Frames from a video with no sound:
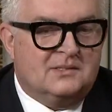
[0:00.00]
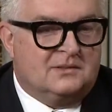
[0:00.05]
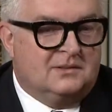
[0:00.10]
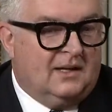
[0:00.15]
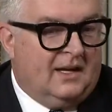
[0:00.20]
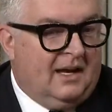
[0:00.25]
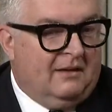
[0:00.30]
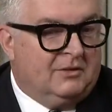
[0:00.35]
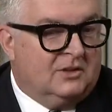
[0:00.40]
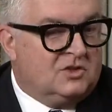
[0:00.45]
to
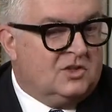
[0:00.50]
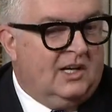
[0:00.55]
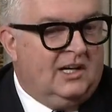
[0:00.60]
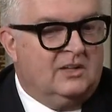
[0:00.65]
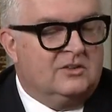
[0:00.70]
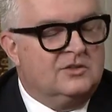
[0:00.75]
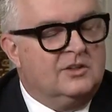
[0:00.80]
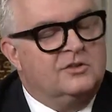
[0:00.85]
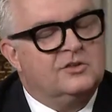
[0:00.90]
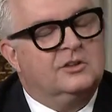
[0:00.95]
have a
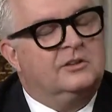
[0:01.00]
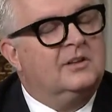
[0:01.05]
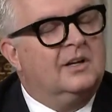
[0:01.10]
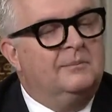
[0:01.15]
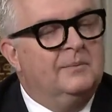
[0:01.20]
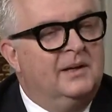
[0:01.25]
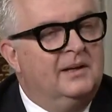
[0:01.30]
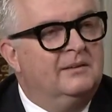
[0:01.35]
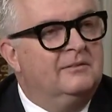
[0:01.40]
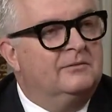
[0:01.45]
change, they should
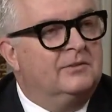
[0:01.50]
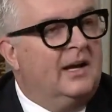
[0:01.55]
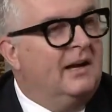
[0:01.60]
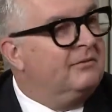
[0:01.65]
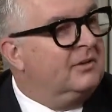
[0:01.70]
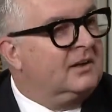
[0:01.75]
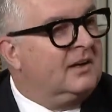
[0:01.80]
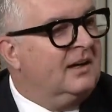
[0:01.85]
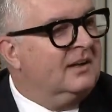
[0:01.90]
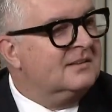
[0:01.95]
come in and
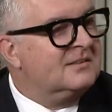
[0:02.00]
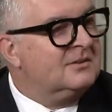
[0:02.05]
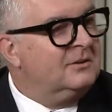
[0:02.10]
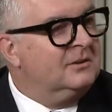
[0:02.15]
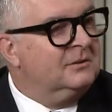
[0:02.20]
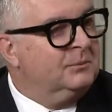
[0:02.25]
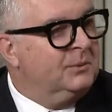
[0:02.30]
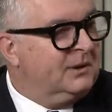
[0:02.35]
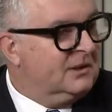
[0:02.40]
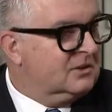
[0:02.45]
have a
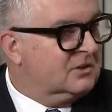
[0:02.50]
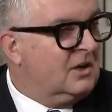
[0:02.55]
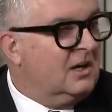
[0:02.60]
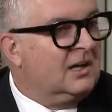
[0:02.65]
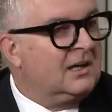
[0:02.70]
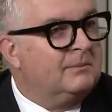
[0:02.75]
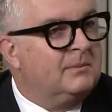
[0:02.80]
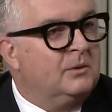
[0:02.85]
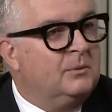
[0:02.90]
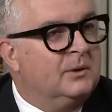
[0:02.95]
consult, and we can
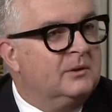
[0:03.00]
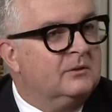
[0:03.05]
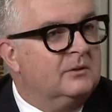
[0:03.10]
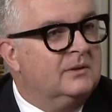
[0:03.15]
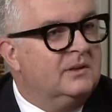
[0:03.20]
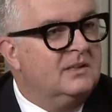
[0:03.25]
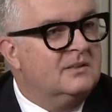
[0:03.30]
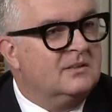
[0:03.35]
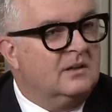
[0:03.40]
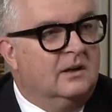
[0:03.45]
talk about what their
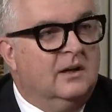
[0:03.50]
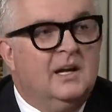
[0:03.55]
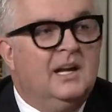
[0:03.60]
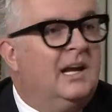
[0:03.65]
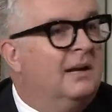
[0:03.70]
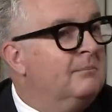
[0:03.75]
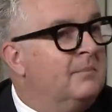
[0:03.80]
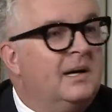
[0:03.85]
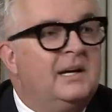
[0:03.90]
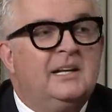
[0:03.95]
needs are.
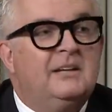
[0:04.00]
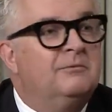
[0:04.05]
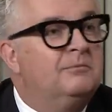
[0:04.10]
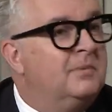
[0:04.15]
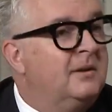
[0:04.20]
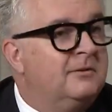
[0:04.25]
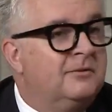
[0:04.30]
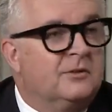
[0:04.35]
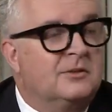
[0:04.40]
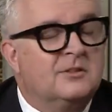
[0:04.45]
It might even
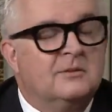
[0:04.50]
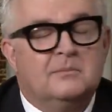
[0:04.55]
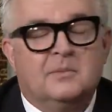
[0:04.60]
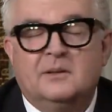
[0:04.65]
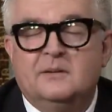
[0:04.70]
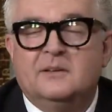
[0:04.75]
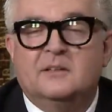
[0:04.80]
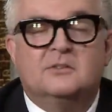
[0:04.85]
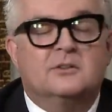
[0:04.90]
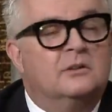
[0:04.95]
be for
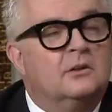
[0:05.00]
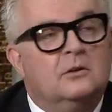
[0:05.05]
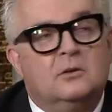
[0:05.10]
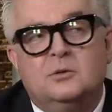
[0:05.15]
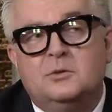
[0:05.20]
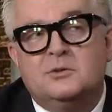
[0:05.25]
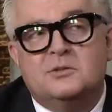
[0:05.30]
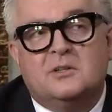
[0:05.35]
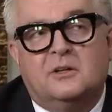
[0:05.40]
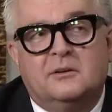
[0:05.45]
somebody that's going to
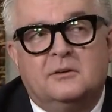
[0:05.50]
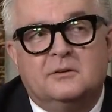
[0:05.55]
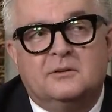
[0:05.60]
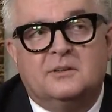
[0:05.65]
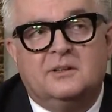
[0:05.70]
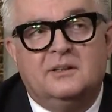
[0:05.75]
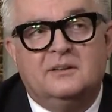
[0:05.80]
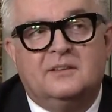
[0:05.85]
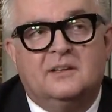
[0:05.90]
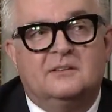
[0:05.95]
lose all their
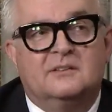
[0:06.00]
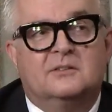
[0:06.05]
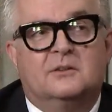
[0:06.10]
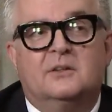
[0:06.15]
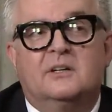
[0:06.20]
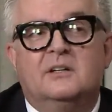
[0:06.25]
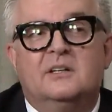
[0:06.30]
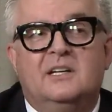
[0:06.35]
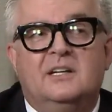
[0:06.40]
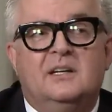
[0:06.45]
teeth and is
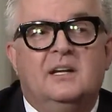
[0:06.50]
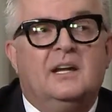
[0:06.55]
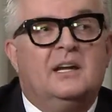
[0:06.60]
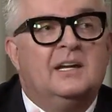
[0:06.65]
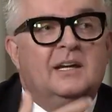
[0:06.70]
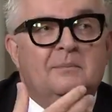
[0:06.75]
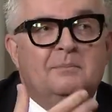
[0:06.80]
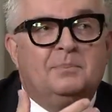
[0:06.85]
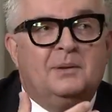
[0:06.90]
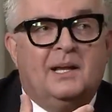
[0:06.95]
going to need
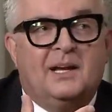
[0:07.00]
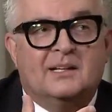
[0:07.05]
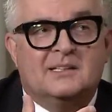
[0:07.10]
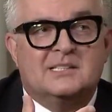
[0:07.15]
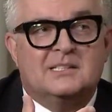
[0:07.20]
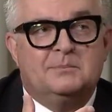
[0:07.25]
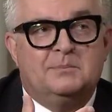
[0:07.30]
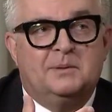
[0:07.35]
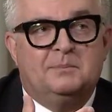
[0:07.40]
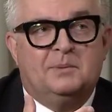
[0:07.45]

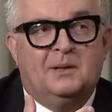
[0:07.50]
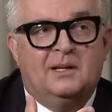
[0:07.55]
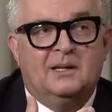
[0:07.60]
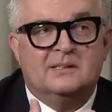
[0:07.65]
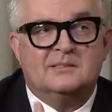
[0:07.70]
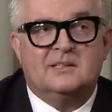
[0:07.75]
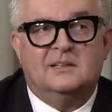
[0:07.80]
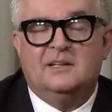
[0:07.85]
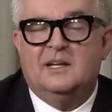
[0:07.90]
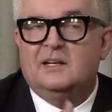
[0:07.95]
implants to be
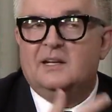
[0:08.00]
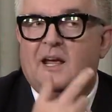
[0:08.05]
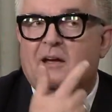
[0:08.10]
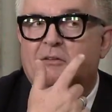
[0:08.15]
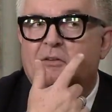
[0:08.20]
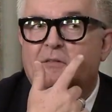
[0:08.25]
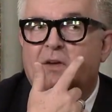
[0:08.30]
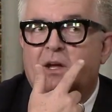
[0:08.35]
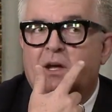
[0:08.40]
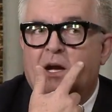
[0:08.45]
placed, and then
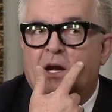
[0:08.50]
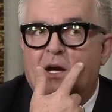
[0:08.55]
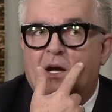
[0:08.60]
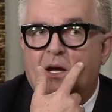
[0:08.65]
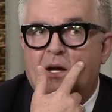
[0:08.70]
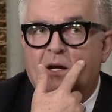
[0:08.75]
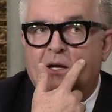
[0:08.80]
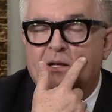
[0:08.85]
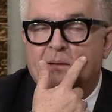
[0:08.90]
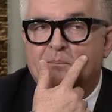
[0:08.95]
have
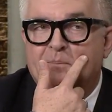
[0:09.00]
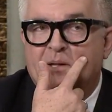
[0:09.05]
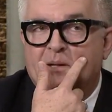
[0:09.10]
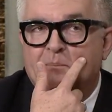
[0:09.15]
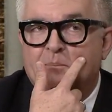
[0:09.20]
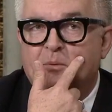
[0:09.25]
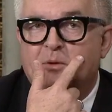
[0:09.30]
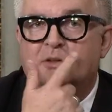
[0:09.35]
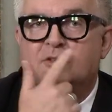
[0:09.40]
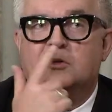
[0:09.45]
an
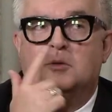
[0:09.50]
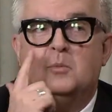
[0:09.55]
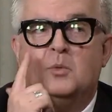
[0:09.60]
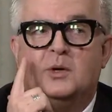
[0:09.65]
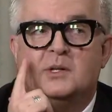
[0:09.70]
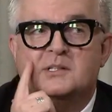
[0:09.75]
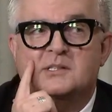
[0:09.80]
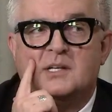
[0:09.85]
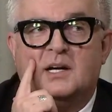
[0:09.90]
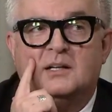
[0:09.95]
implant bridge from
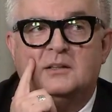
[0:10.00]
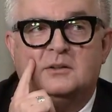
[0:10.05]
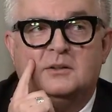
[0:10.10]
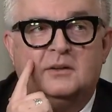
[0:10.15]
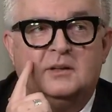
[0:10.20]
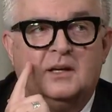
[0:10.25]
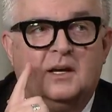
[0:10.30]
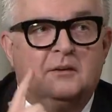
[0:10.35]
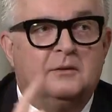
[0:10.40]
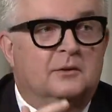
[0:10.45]
one side to
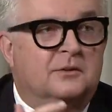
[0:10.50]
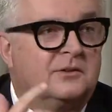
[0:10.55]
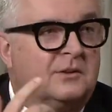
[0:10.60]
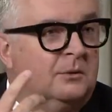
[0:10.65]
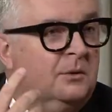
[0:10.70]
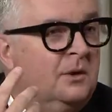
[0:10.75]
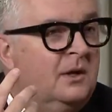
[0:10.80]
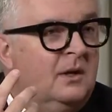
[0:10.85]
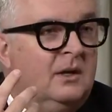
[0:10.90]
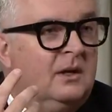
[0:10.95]
the other.
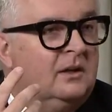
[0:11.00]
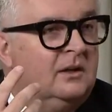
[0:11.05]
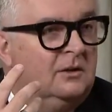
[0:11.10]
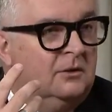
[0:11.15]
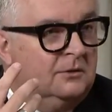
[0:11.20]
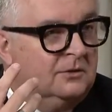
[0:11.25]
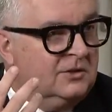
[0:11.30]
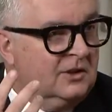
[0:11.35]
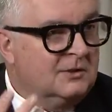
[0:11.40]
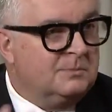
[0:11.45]
So, you
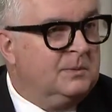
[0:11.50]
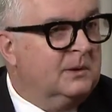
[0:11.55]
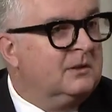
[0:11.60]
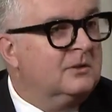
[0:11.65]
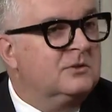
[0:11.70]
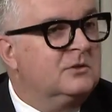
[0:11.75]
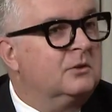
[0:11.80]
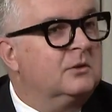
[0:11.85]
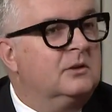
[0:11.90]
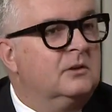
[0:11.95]
know, just
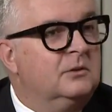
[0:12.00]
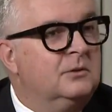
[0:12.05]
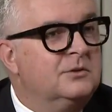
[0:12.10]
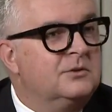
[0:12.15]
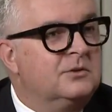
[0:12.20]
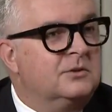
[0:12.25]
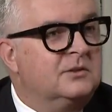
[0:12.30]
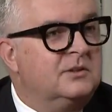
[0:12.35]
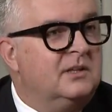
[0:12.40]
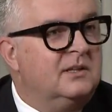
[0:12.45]
because you're going to
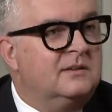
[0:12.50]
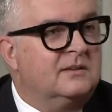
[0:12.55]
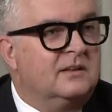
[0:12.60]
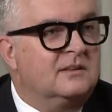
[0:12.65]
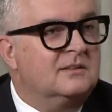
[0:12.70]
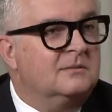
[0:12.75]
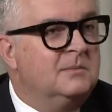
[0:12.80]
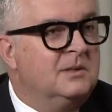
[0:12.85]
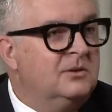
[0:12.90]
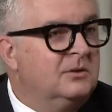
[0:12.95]
lose your teeth
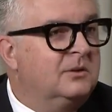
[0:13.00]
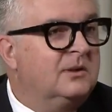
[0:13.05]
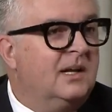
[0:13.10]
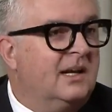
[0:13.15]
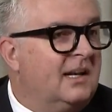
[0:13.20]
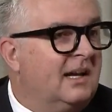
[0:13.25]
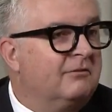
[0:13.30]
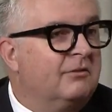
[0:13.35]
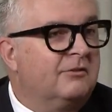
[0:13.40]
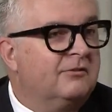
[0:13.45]
doesn't mean you
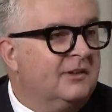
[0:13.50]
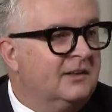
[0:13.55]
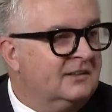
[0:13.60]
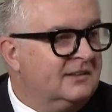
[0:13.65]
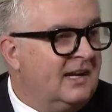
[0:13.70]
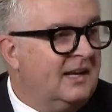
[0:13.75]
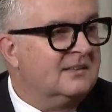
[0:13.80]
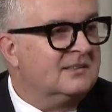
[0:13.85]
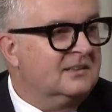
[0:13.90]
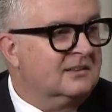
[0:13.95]
can't have a
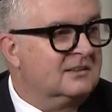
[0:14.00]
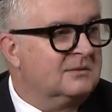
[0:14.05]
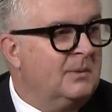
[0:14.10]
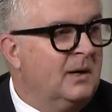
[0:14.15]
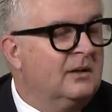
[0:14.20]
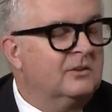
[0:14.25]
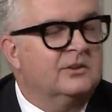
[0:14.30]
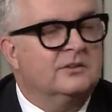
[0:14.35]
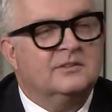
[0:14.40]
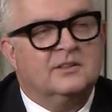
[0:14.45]
fantastic
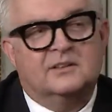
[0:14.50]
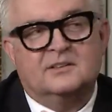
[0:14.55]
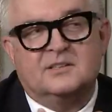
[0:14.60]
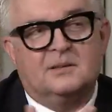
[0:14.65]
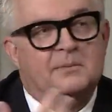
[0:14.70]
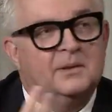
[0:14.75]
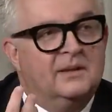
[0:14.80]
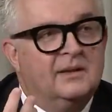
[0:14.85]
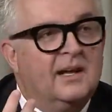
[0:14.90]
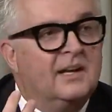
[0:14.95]
smile, just like
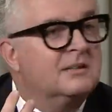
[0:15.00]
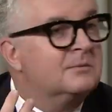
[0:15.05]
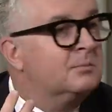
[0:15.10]
somebody that has